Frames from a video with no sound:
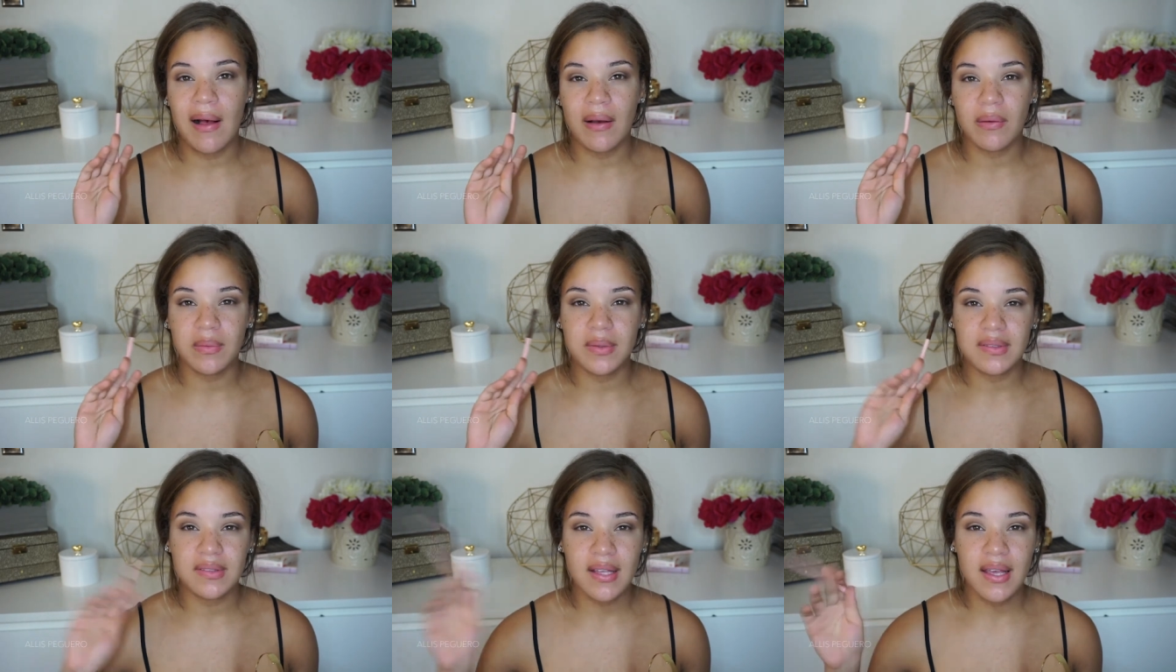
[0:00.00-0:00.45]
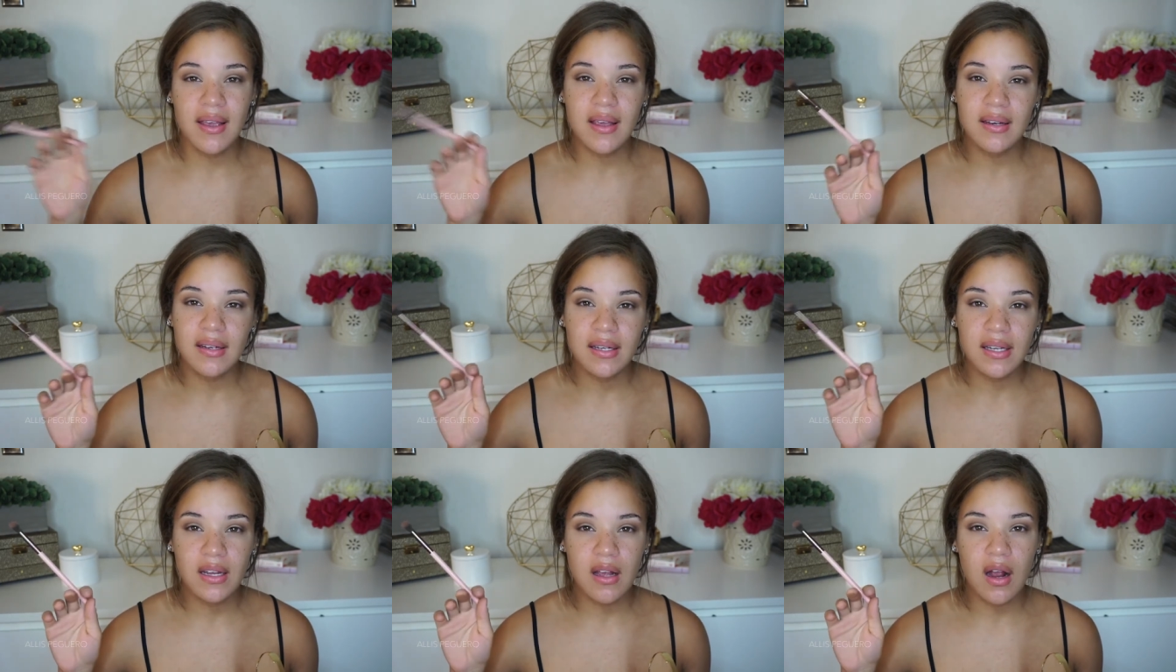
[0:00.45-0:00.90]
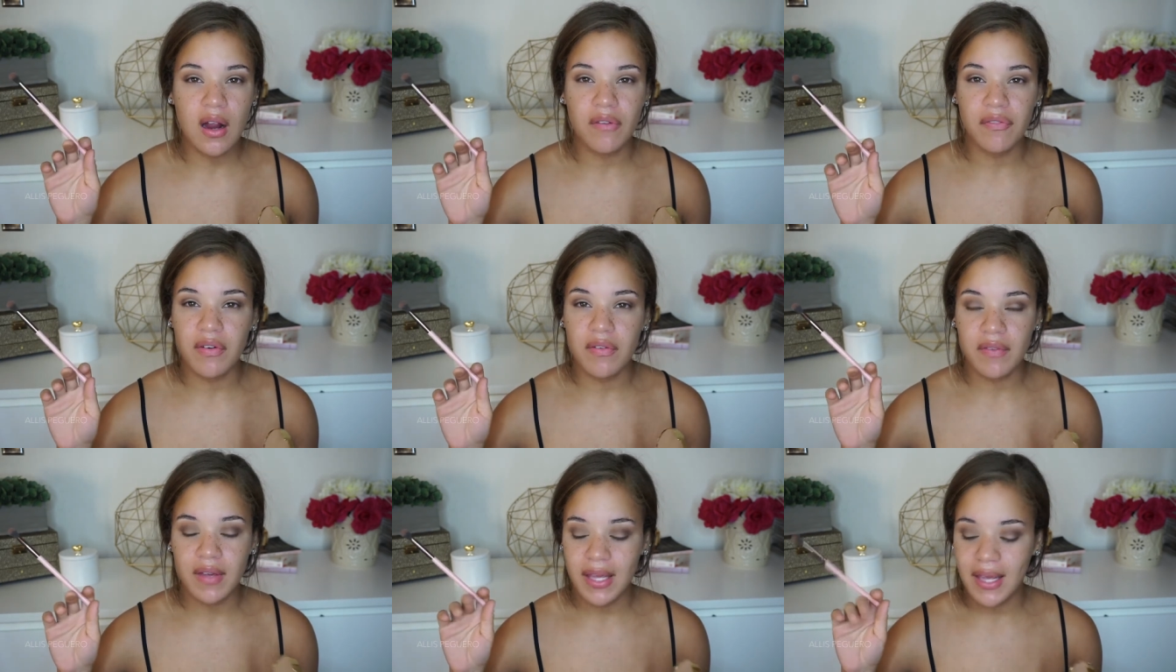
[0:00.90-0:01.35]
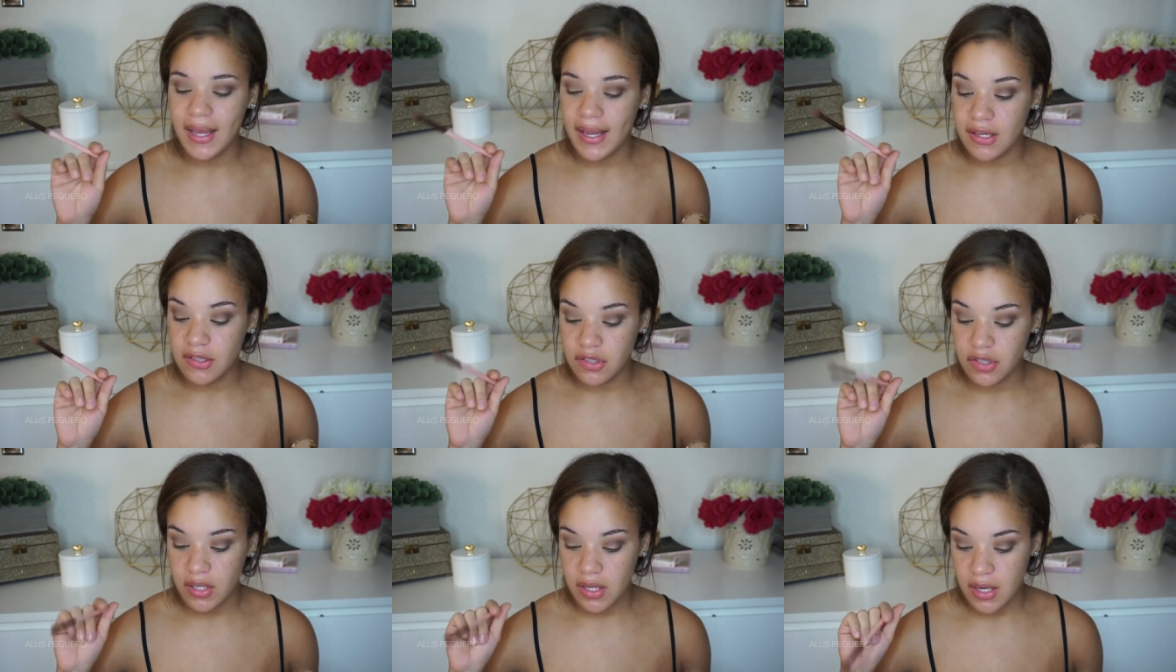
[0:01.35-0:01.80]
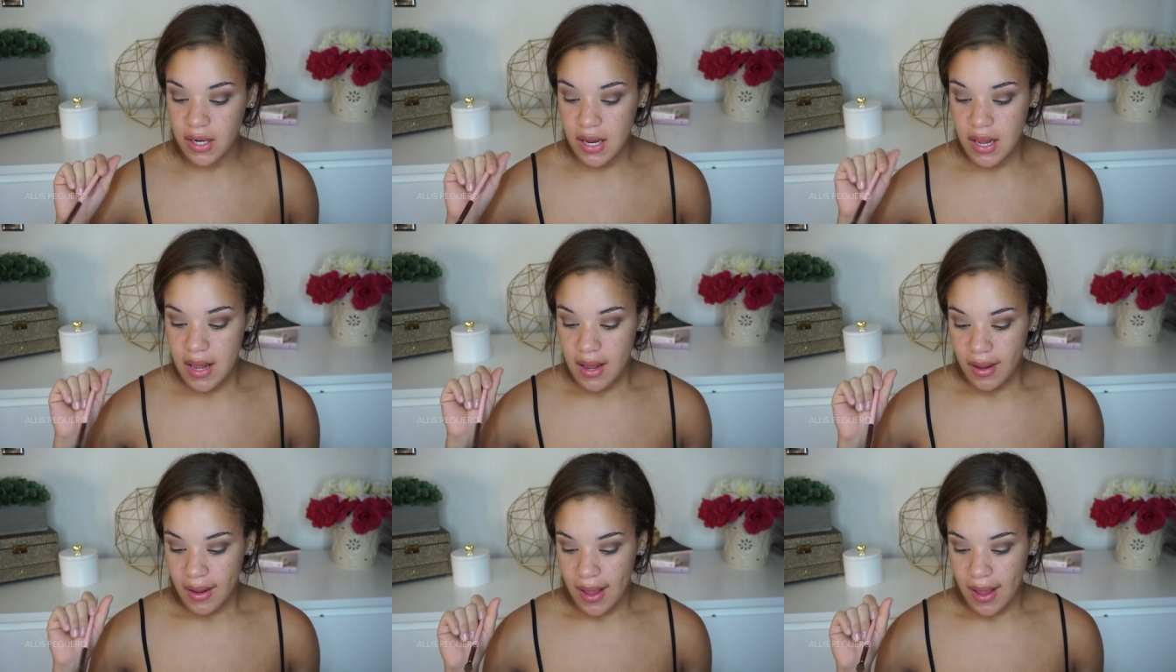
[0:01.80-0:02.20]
I was in D R for vacation,